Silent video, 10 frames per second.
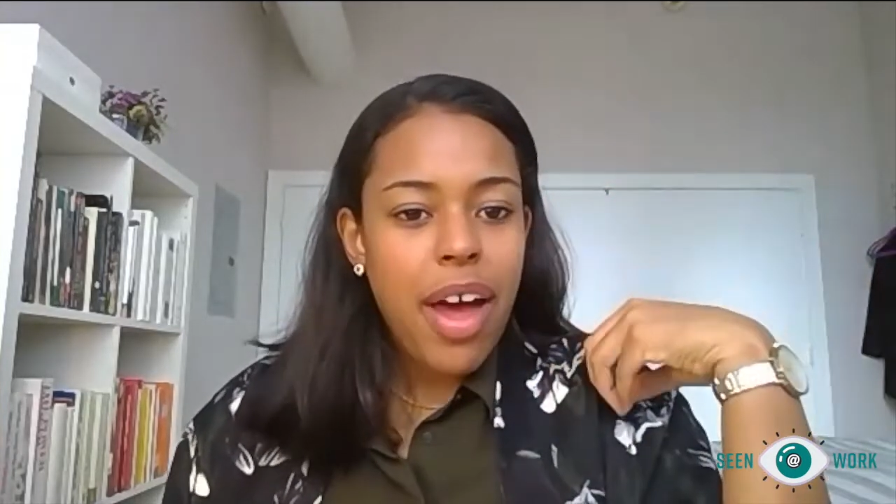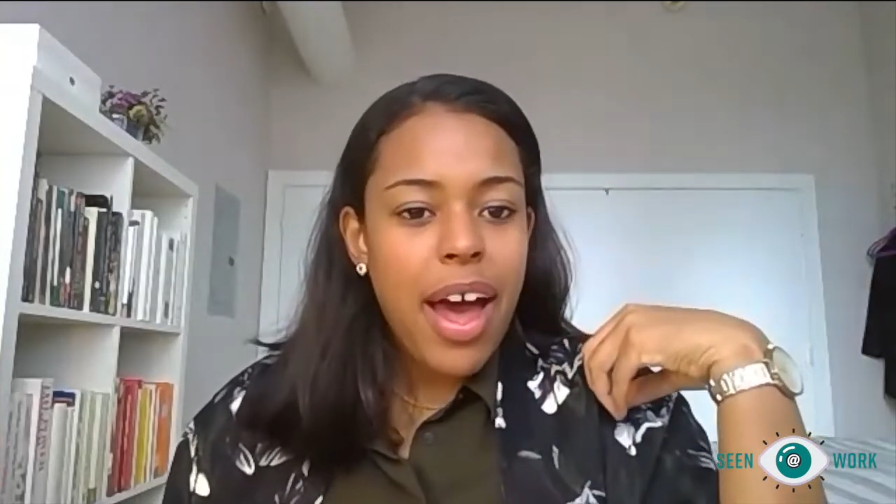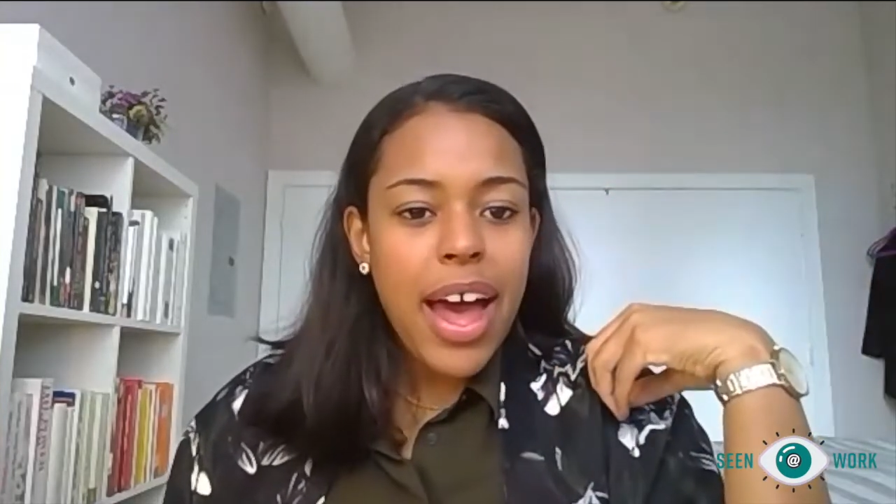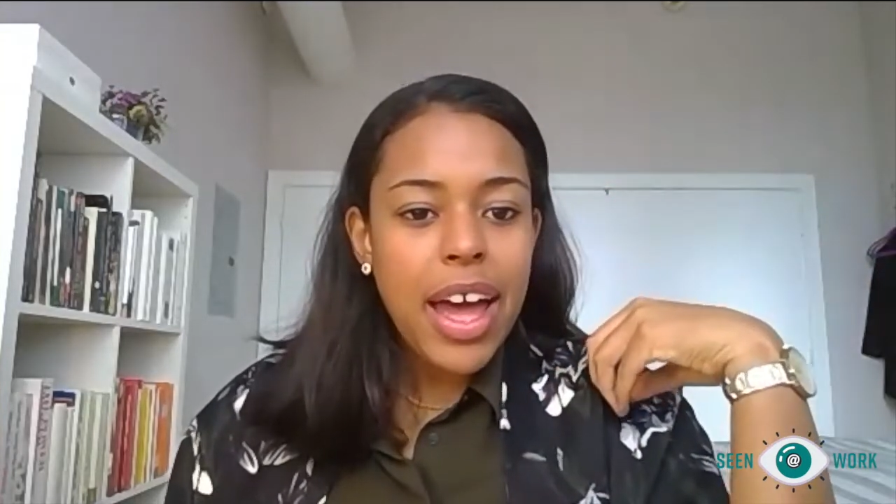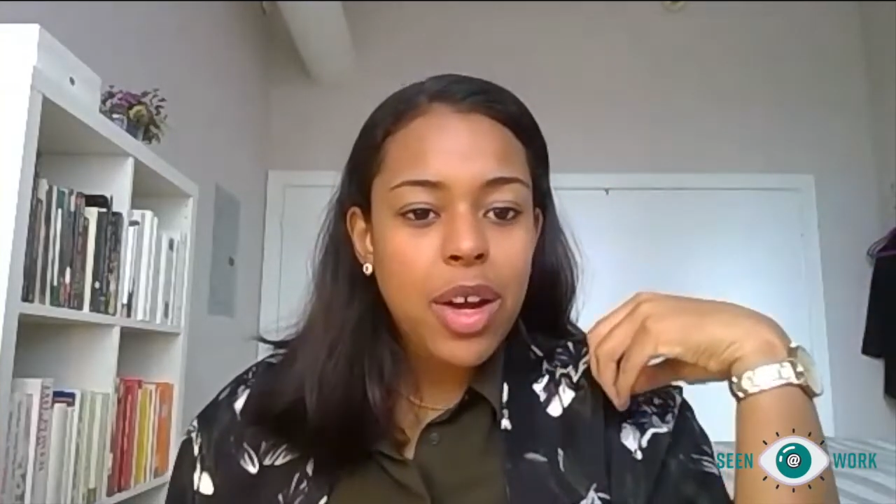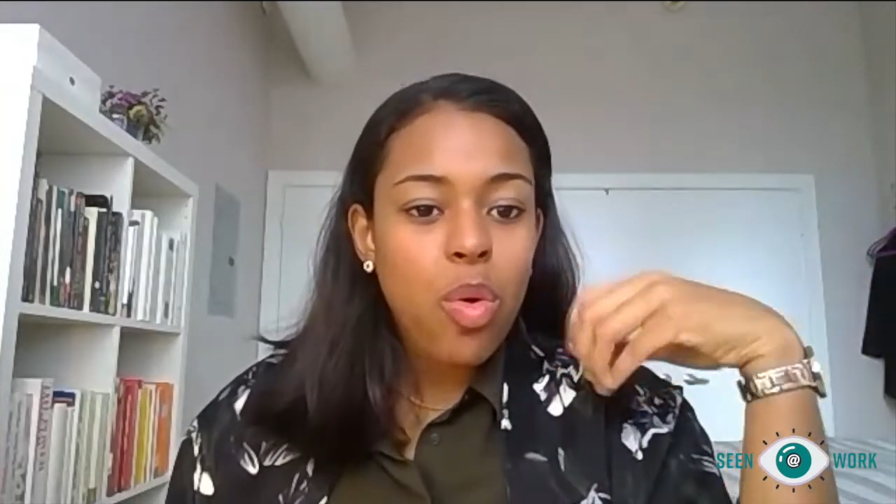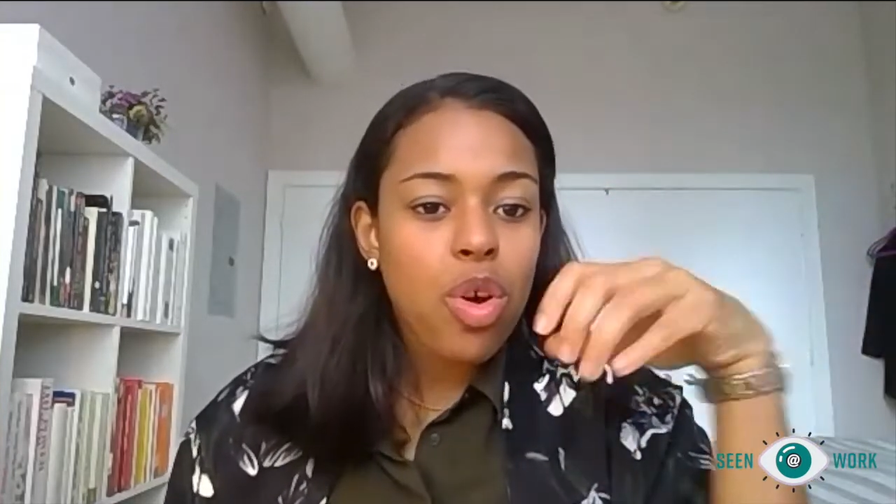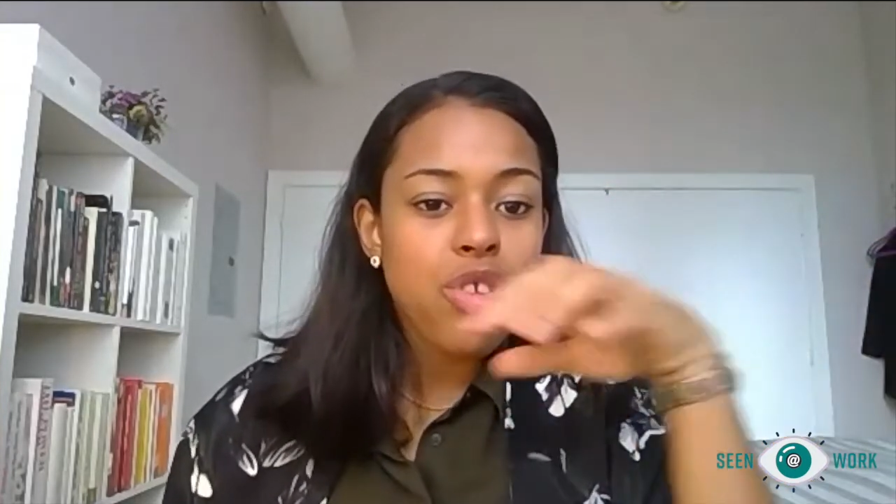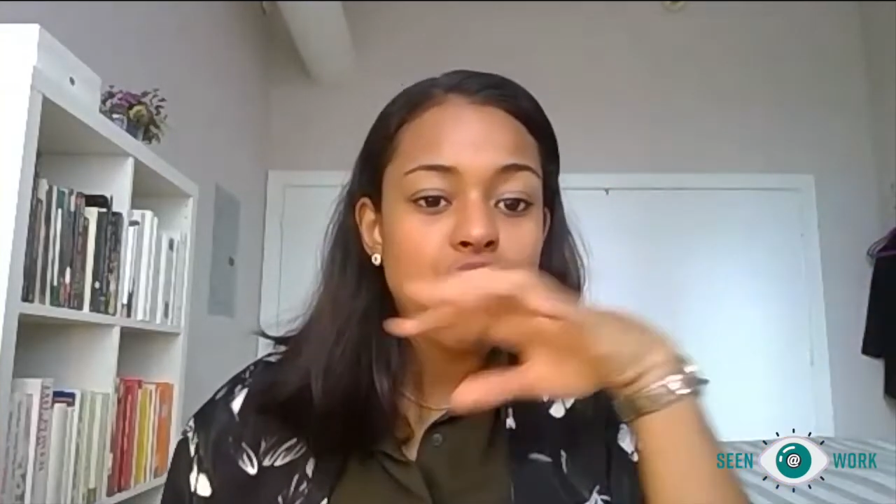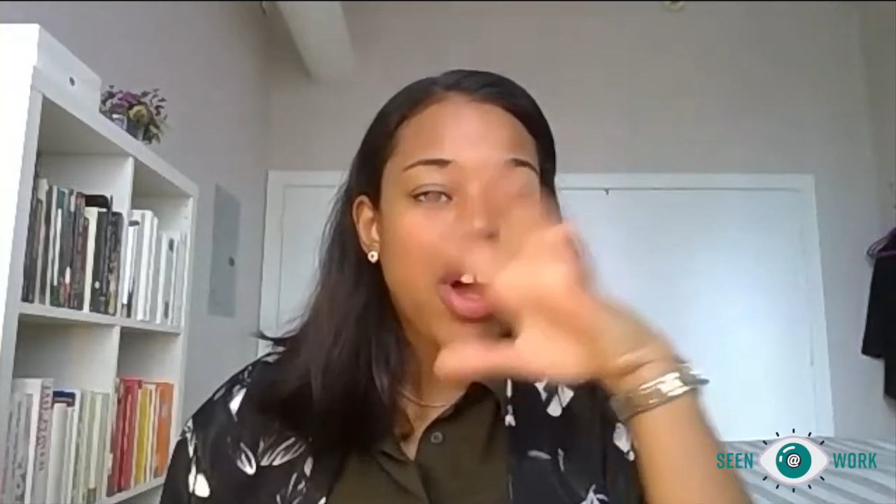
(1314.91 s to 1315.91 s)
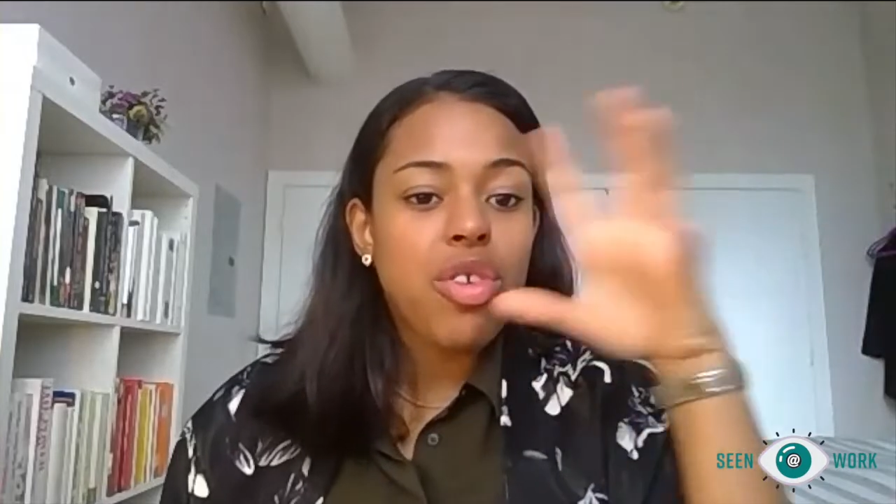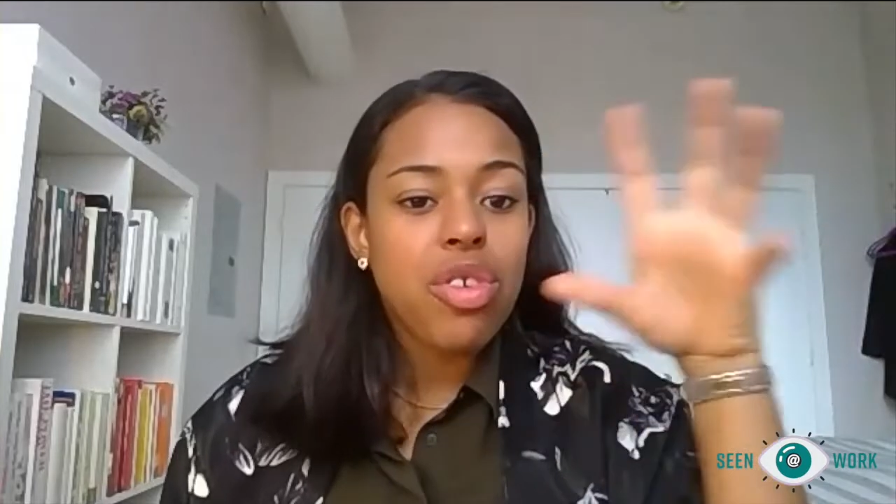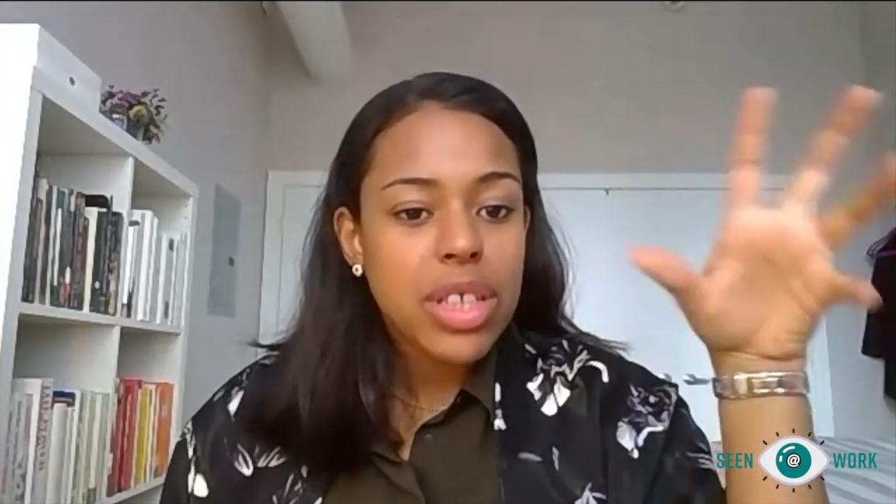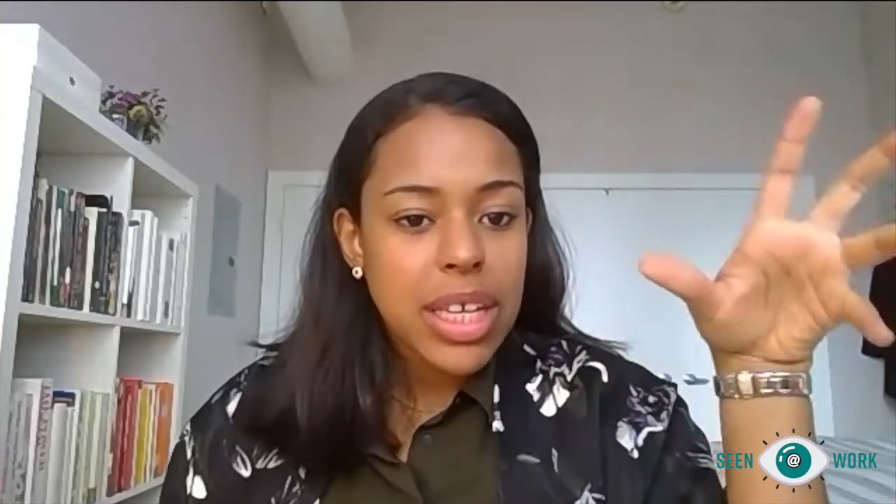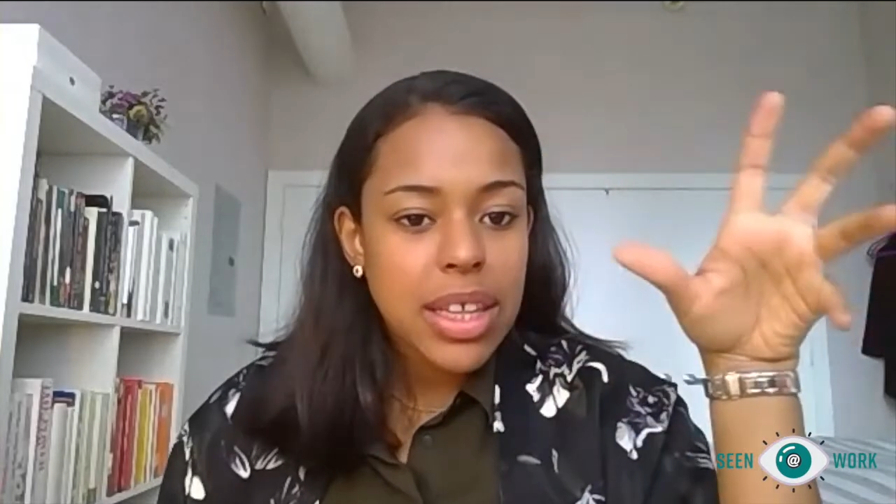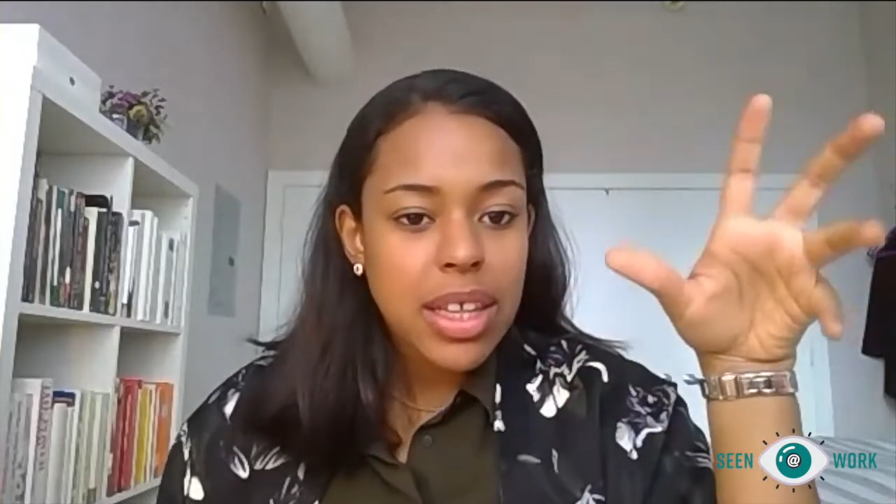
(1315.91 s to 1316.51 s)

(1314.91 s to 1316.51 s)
had or generally